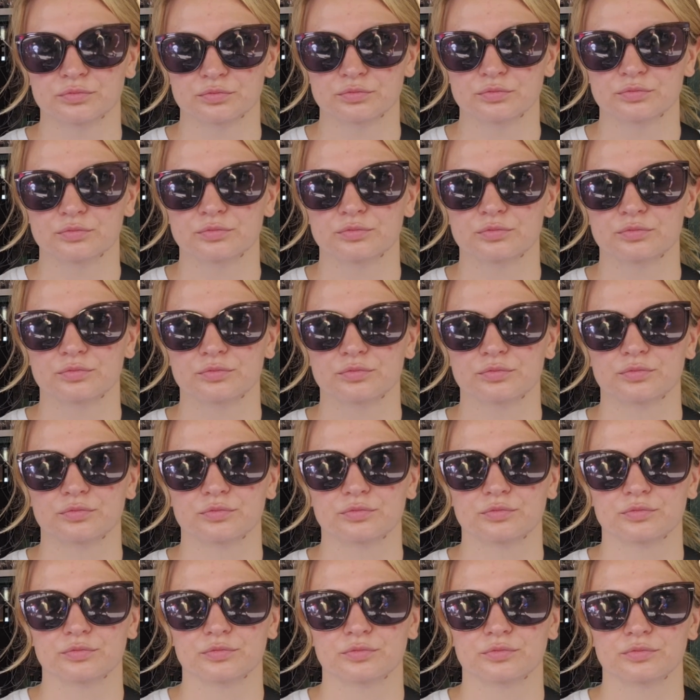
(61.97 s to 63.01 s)

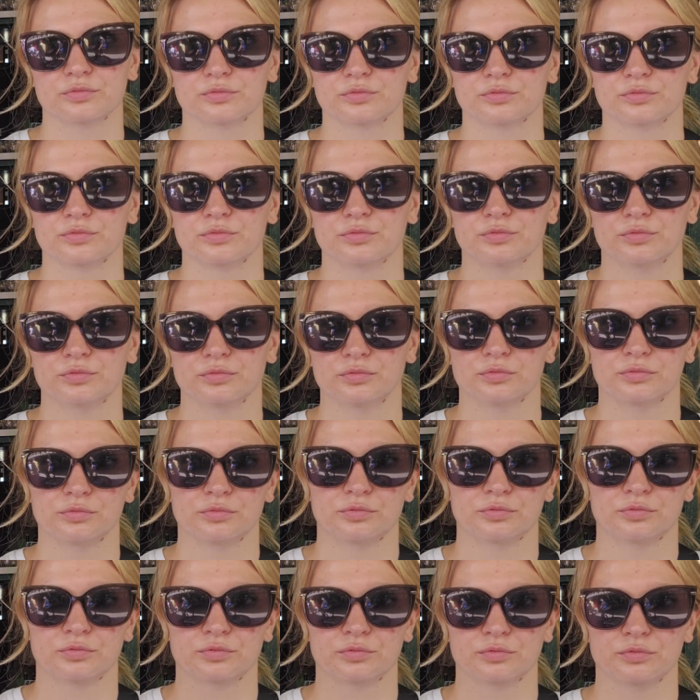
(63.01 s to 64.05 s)

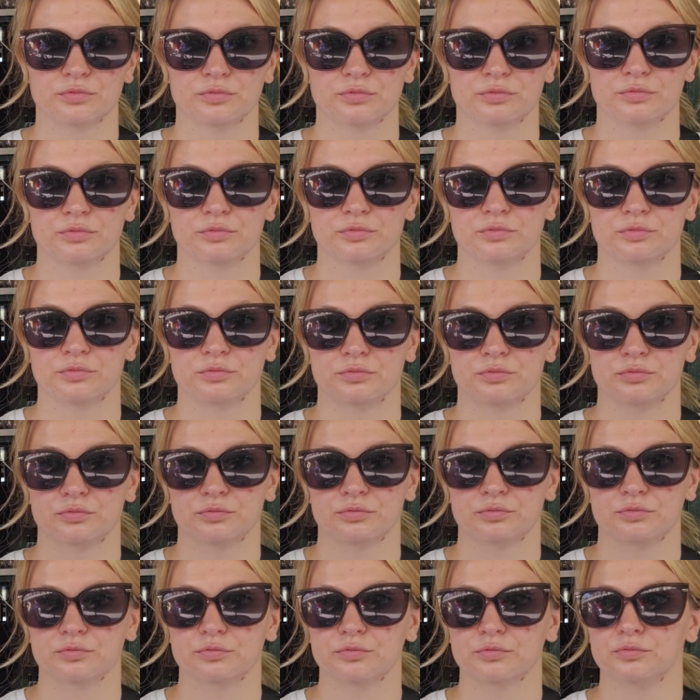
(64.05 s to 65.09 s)

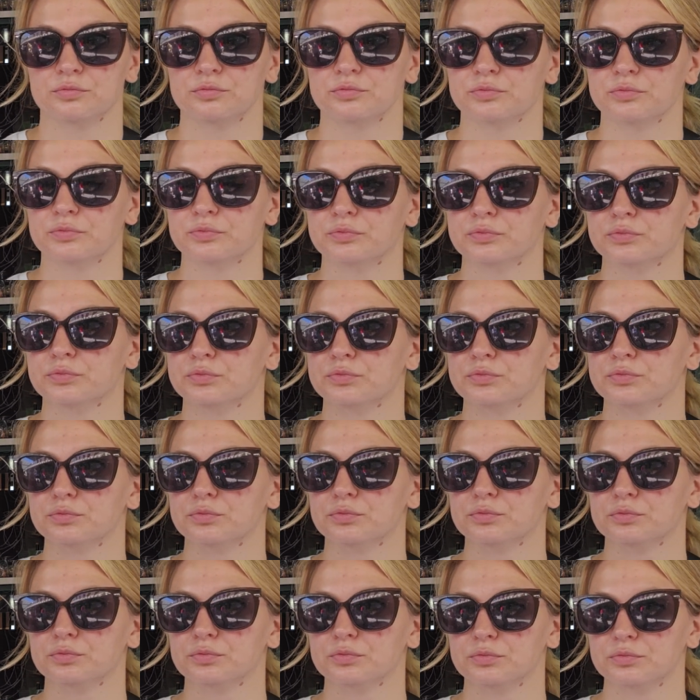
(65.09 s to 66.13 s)

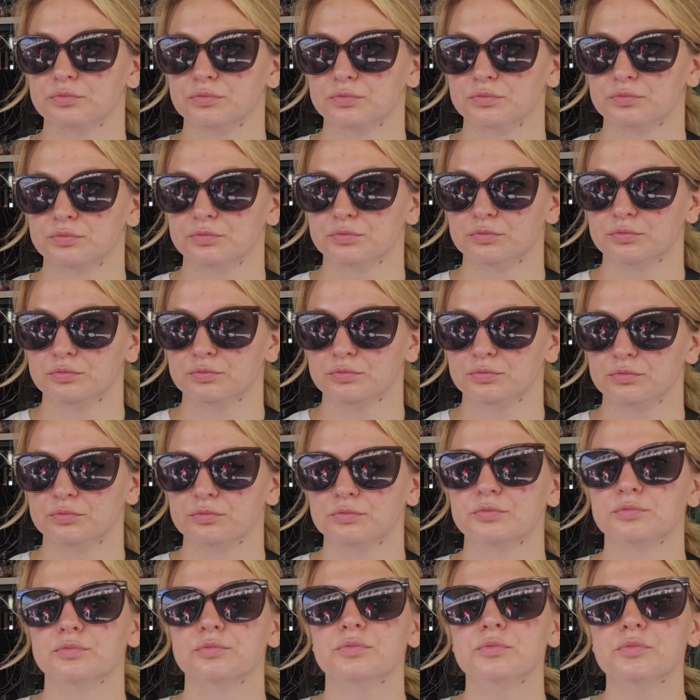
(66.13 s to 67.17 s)

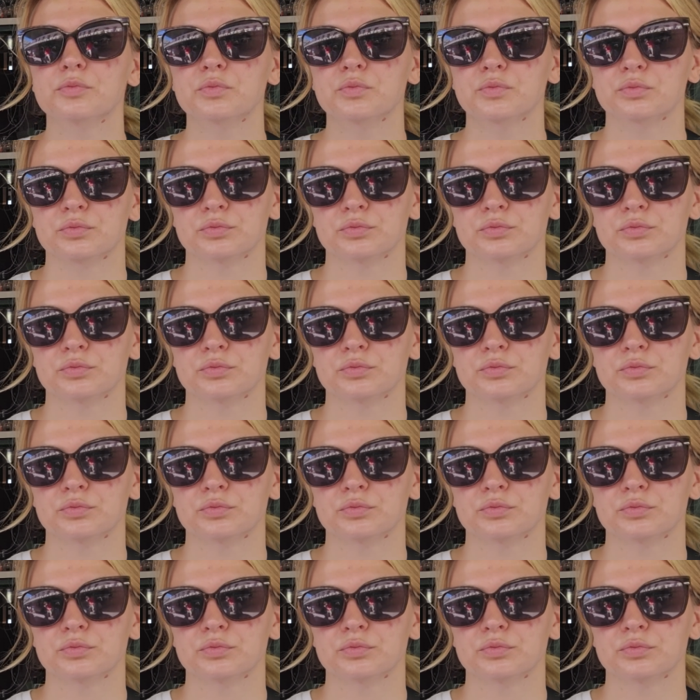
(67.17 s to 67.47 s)
The person shown says nothing.